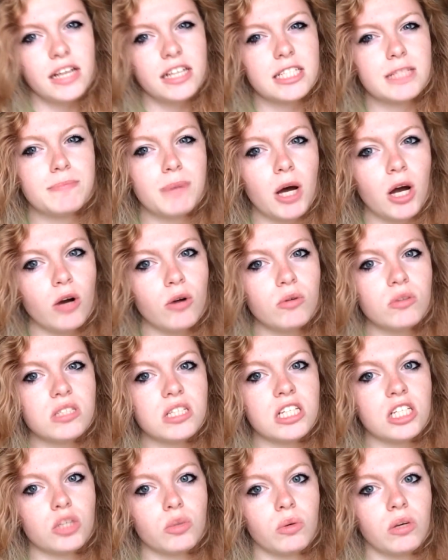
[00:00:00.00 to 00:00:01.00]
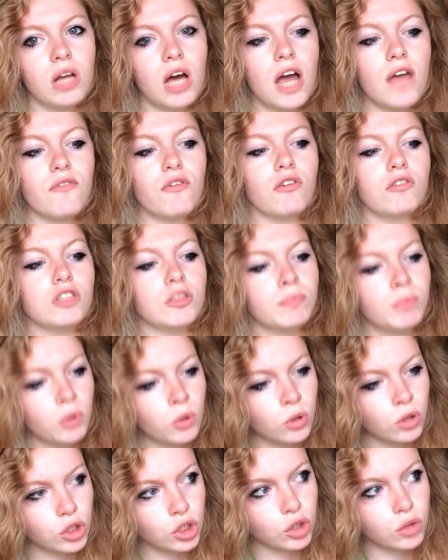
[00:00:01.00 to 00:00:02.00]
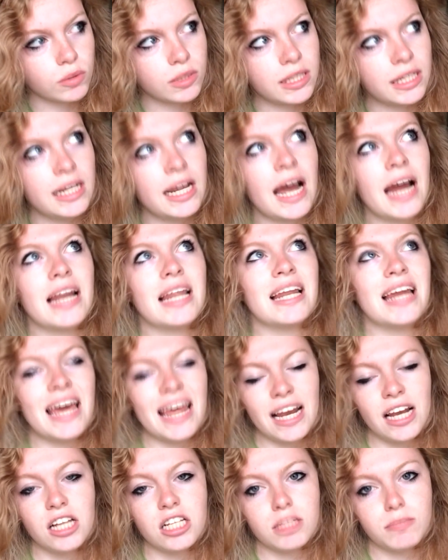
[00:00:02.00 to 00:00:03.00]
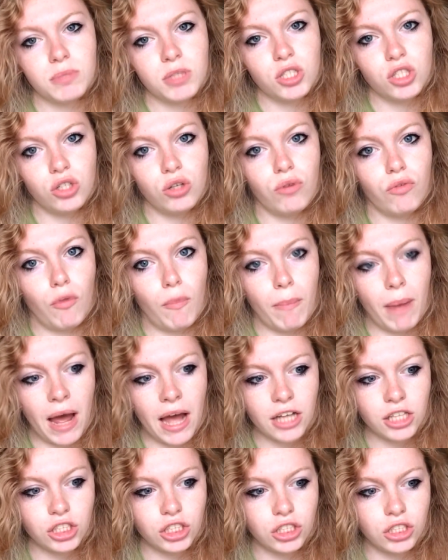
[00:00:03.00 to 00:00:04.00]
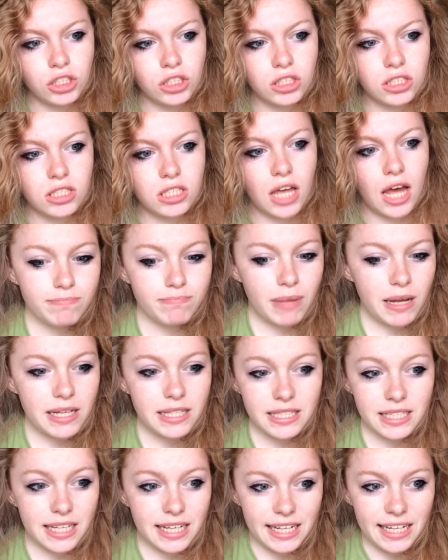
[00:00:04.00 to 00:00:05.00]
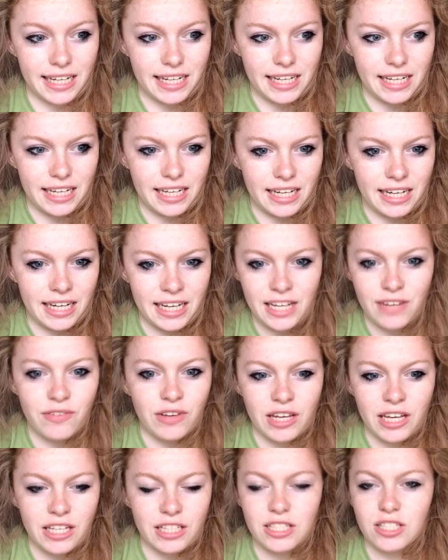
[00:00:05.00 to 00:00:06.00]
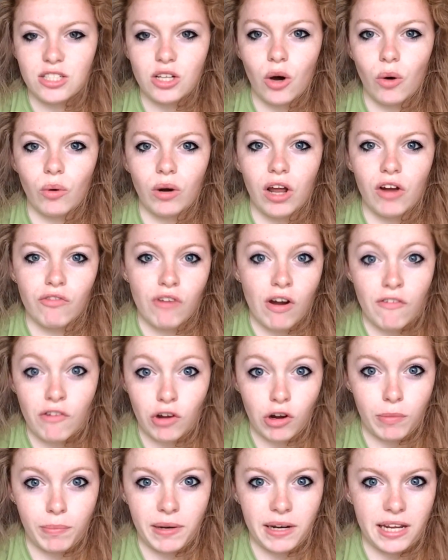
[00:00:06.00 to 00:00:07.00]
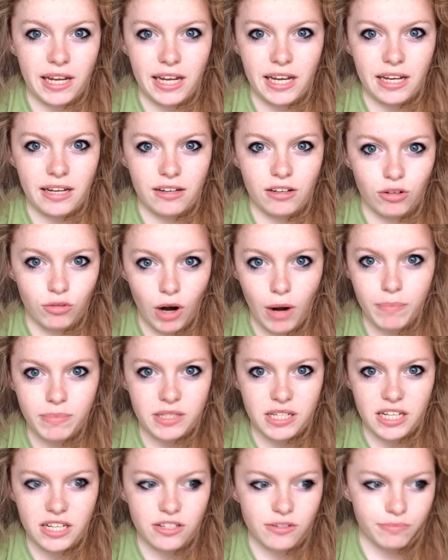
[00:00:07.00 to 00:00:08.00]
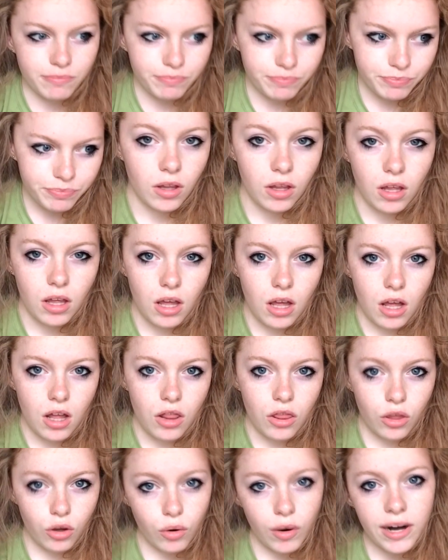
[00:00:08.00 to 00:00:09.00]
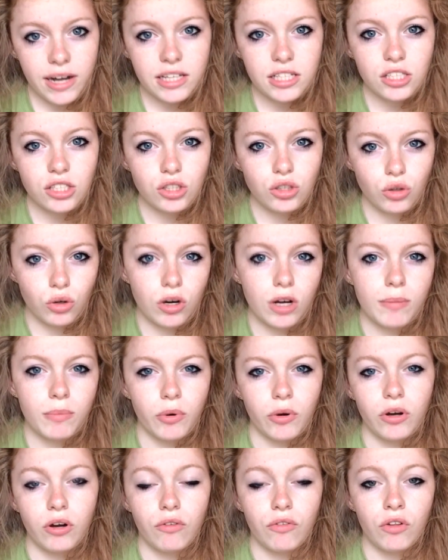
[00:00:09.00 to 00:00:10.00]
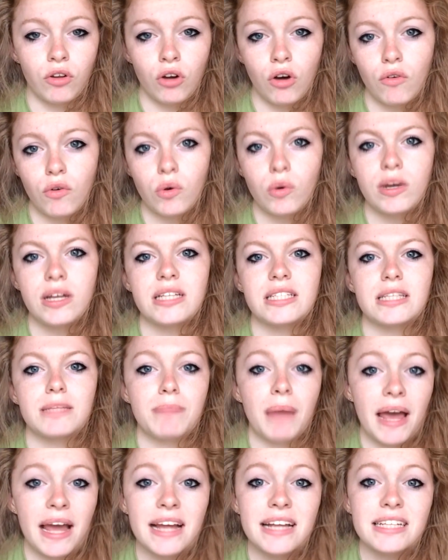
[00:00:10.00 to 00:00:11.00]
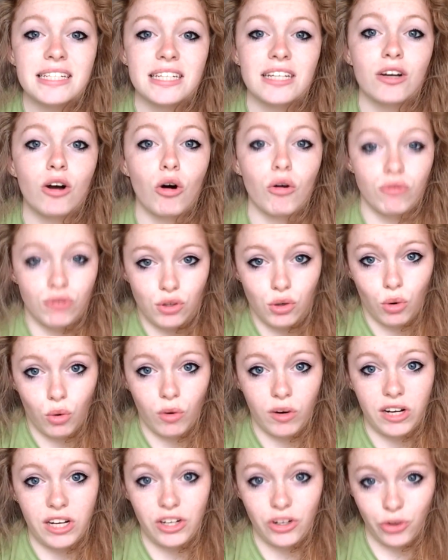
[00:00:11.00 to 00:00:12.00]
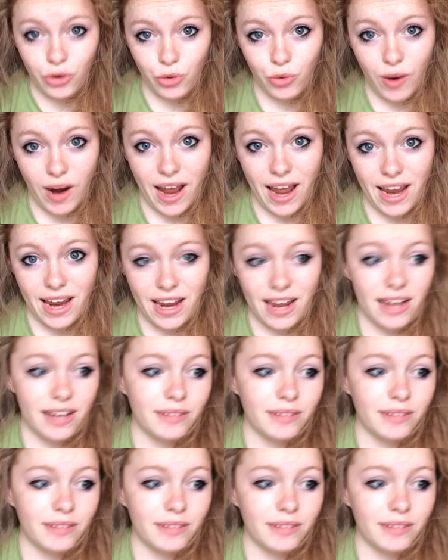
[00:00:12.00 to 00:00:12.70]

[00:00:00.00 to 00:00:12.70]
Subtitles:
spirals into a life of debauchery and an endless pursuit for passions, basically leaving his soul irrevocably corrupted. The greatest drawing point of the novel is the painting of Dorian Gray.